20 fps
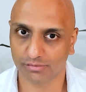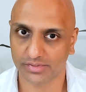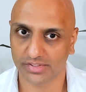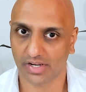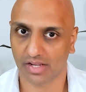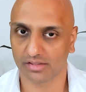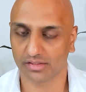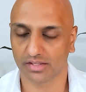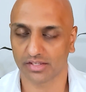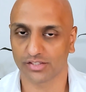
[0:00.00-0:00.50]

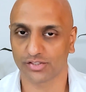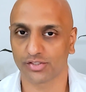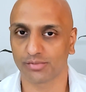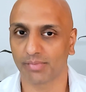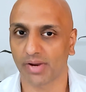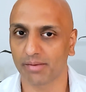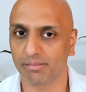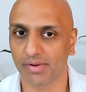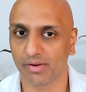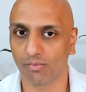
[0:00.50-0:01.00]
done this, you
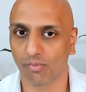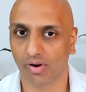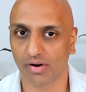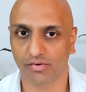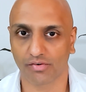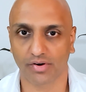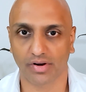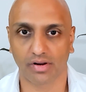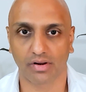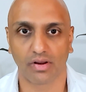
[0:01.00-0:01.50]
might be
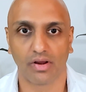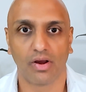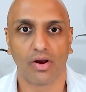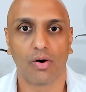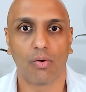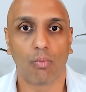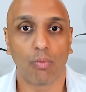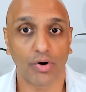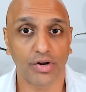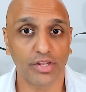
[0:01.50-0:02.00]
wondering,
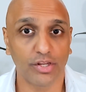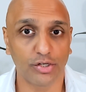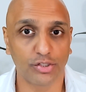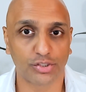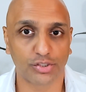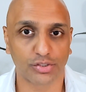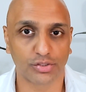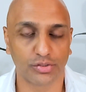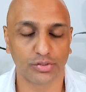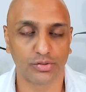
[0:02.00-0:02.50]
what do you
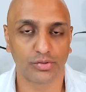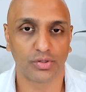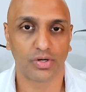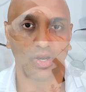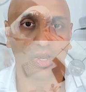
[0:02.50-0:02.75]
do